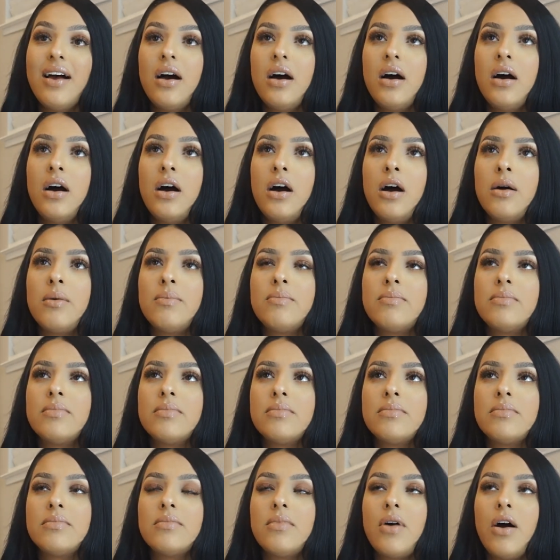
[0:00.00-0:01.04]

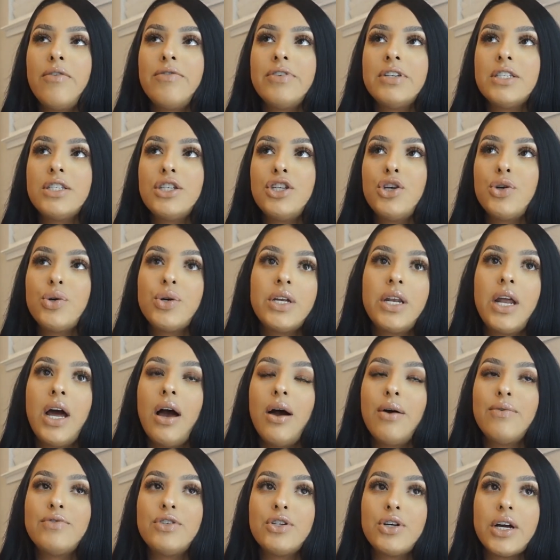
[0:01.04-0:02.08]
Obviously you can
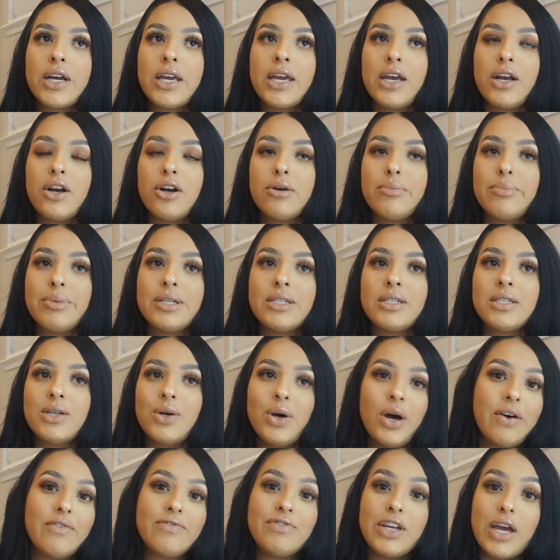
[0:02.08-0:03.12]
have dark hair but
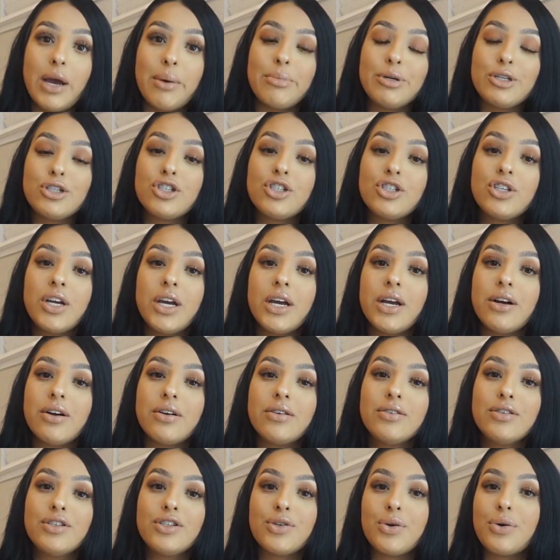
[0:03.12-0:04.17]
still have damaged
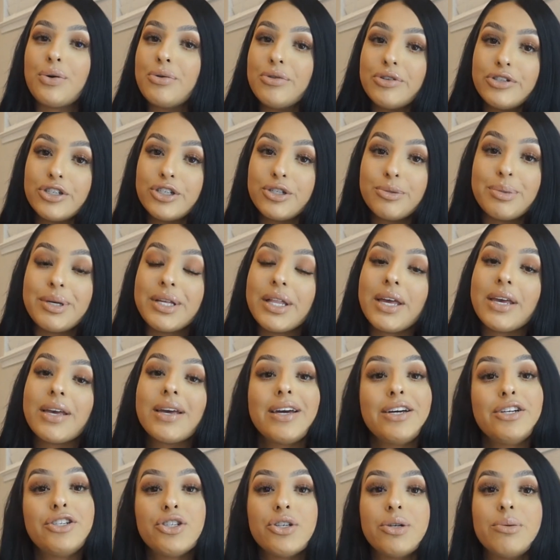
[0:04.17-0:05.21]
hair, so it'll just be like
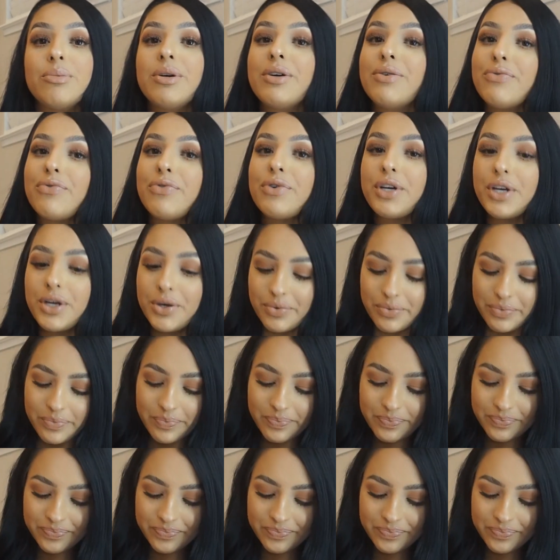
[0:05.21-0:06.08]
a treatment for you.